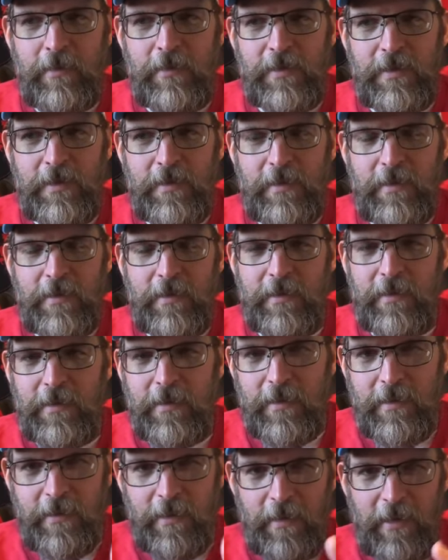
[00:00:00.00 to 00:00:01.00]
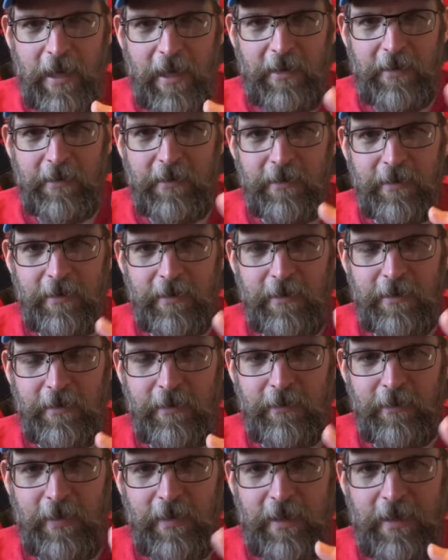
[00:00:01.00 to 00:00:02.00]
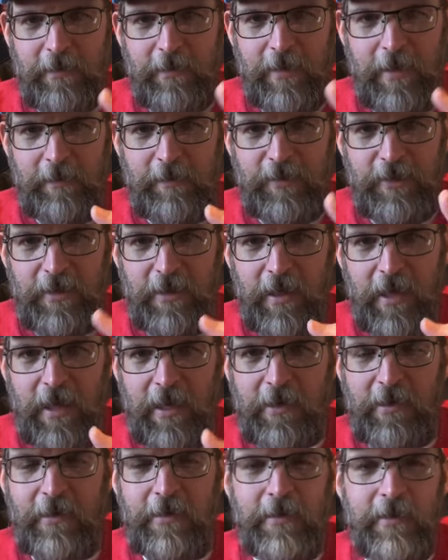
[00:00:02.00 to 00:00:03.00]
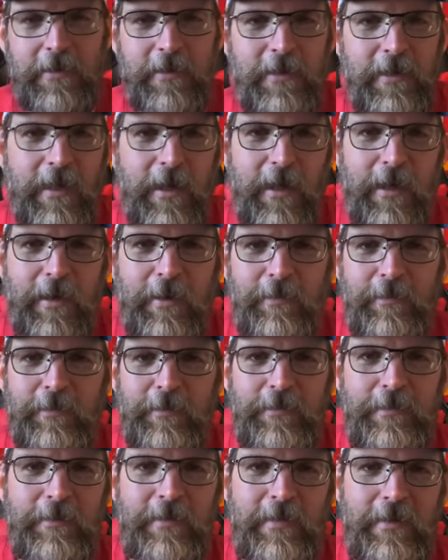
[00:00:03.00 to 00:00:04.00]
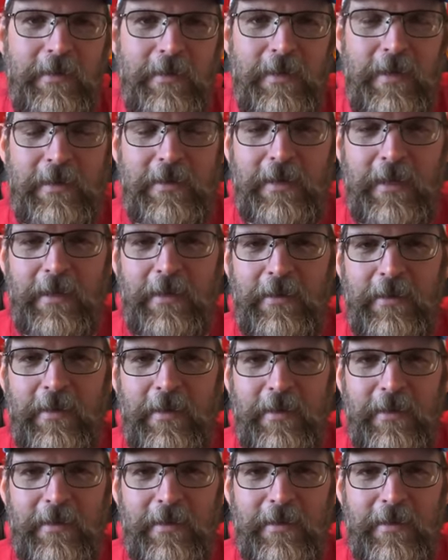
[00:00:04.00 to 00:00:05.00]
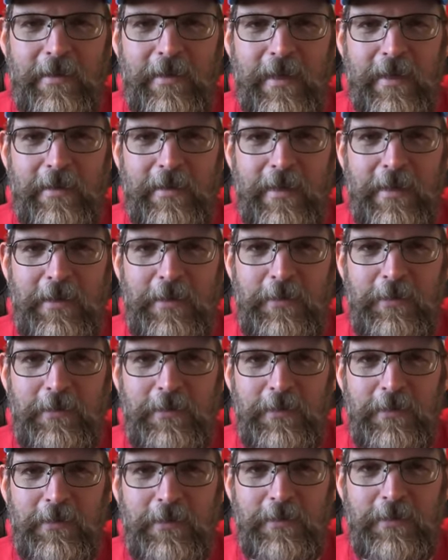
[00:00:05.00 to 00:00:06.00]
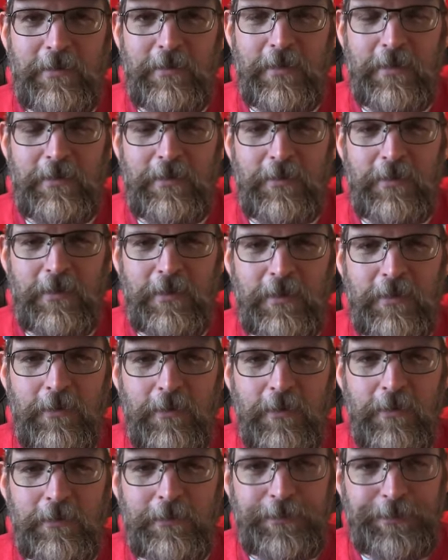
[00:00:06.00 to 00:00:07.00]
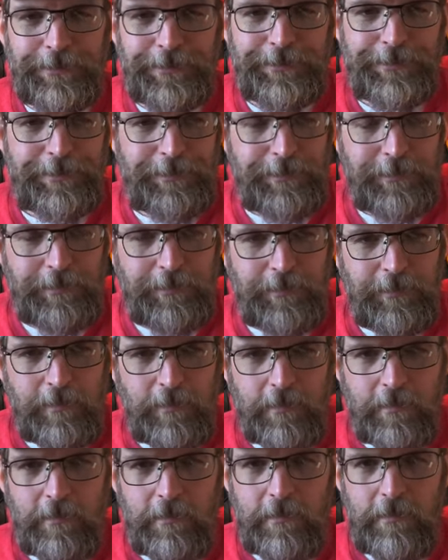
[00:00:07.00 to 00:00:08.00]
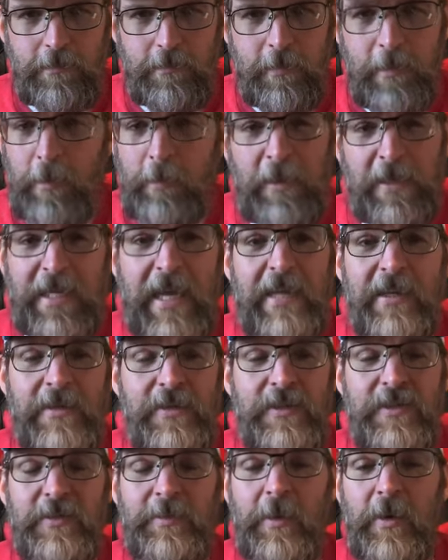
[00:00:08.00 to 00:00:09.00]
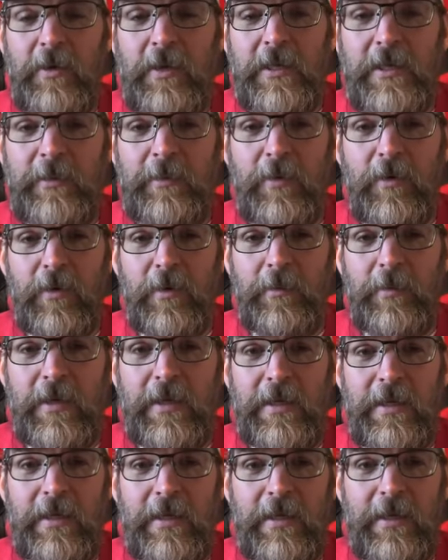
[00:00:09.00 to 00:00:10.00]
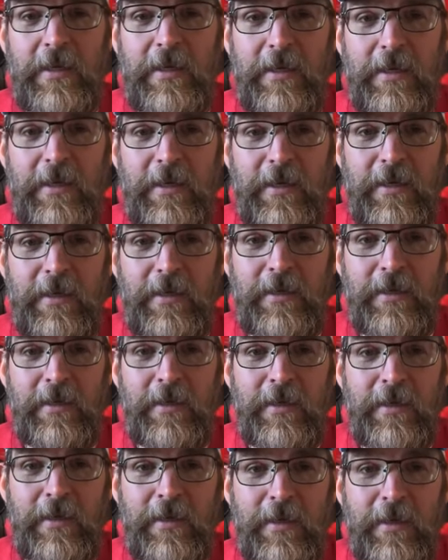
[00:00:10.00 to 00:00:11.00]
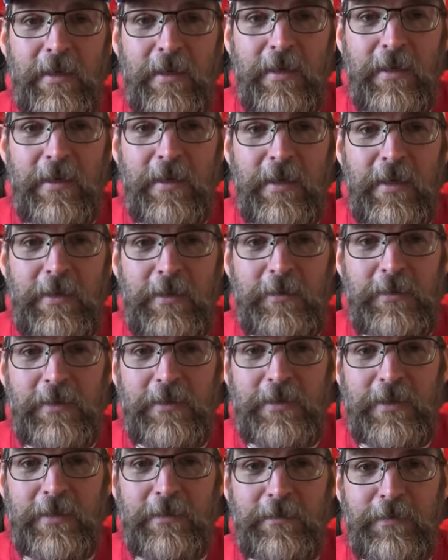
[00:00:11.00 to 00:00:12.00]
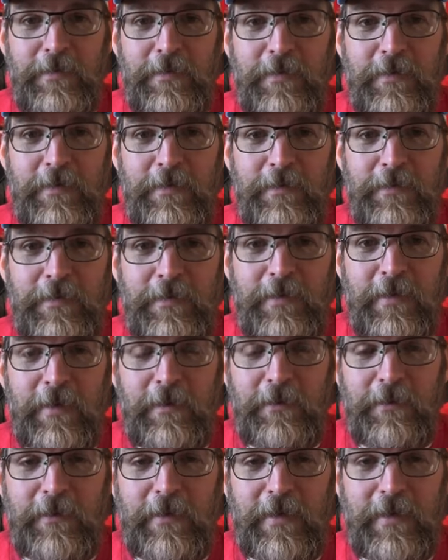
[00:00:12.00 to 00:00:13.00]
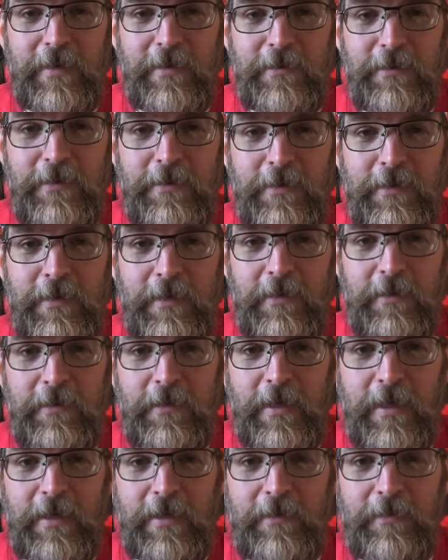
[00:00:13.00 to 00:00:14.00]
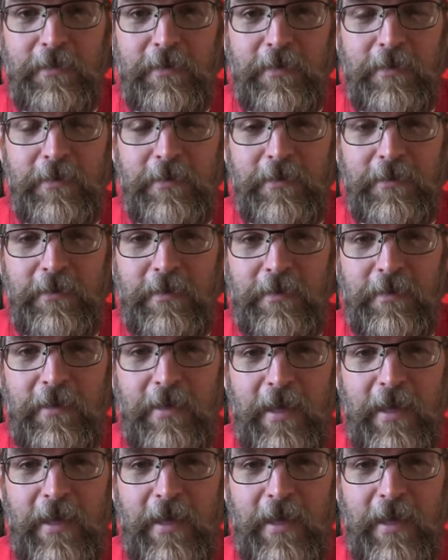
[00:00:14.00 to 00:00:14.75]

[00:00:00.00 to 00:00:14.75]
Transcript: the lighter, the Red Dead Redemption lighter, that they use. So it's really cool. My dad doesn't smoke anymore, but he uses it for other things, you know, like if your